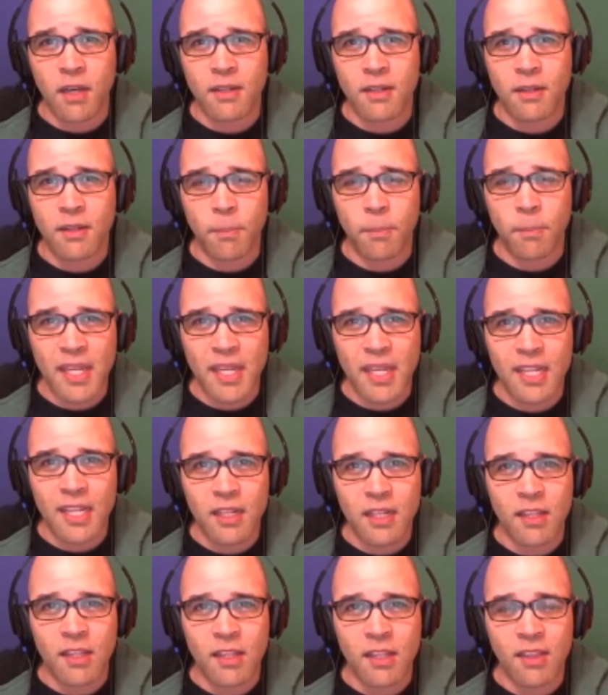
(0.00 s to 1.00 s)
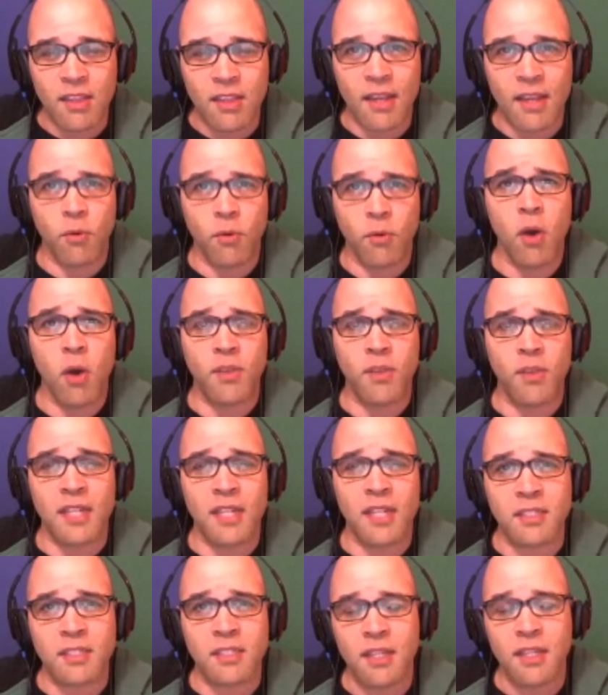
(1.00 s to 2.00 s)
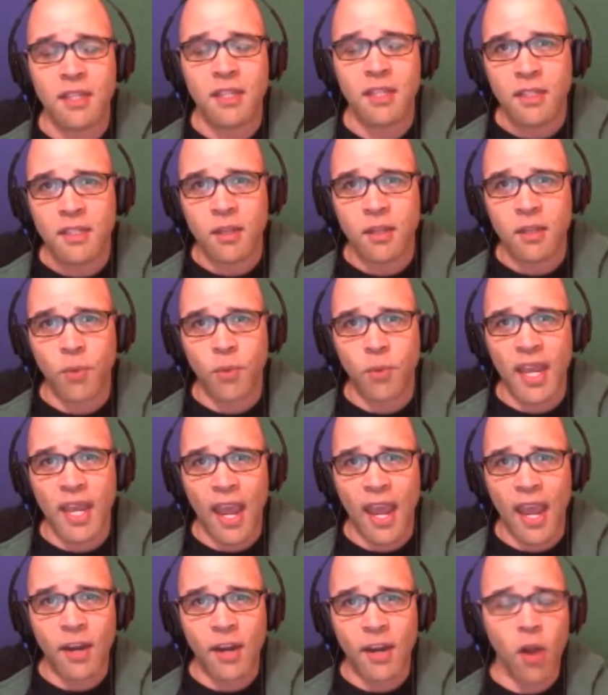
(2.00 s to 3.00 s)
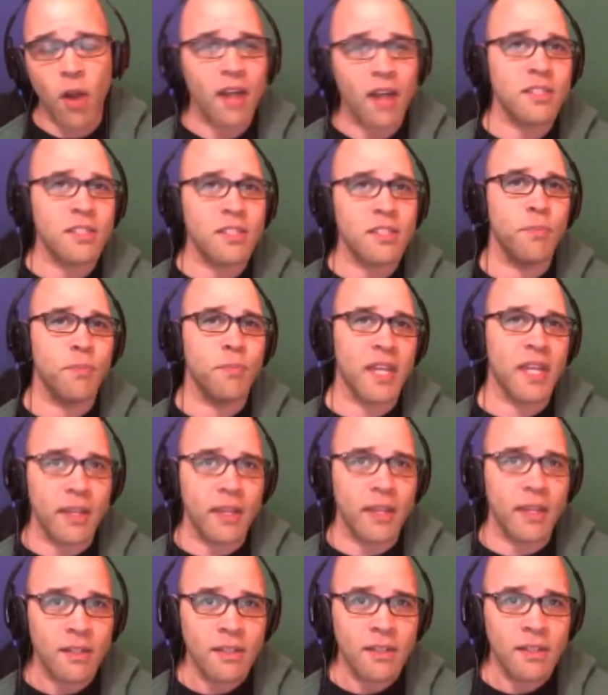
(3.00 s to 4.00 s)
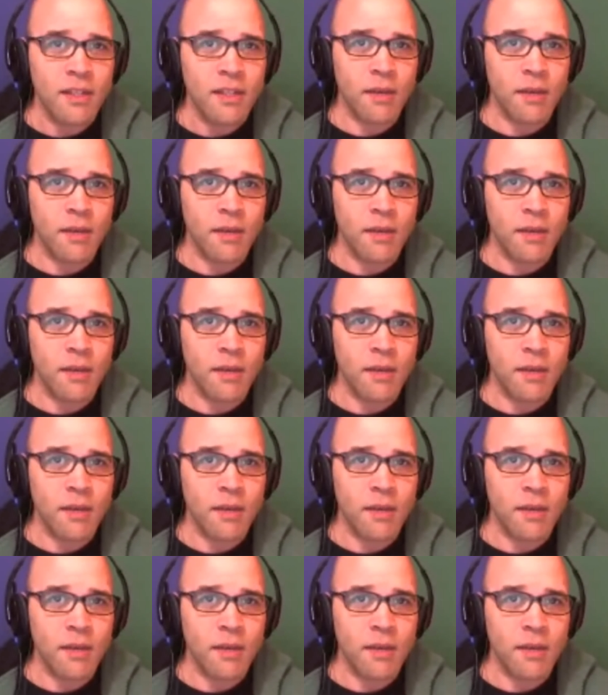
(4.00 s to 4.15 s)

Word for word: immediately think, whoa, that's the way hair ought to be. I